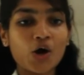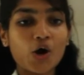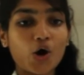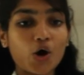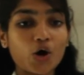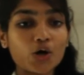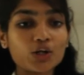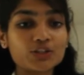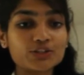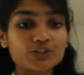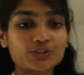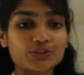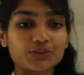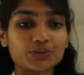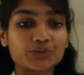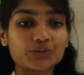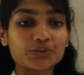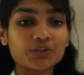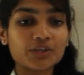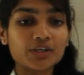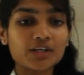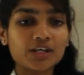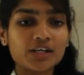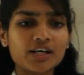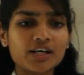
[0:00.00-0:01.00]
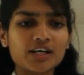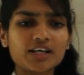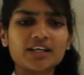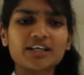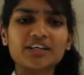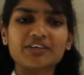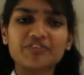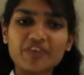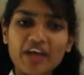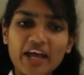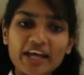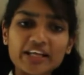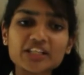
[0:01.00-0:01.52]
Also,
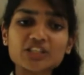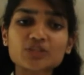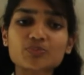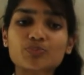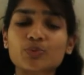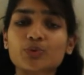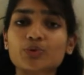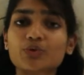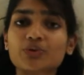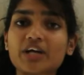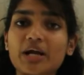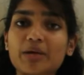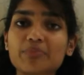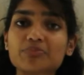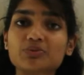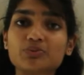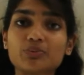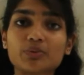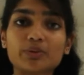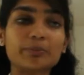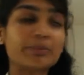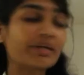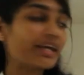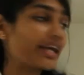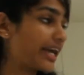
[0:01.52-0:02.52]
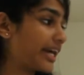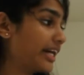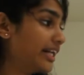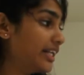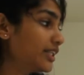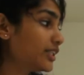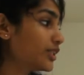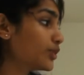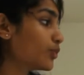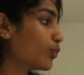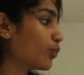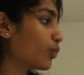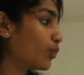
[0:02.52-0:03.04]
awareness programs will be
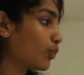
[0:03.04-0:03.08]
held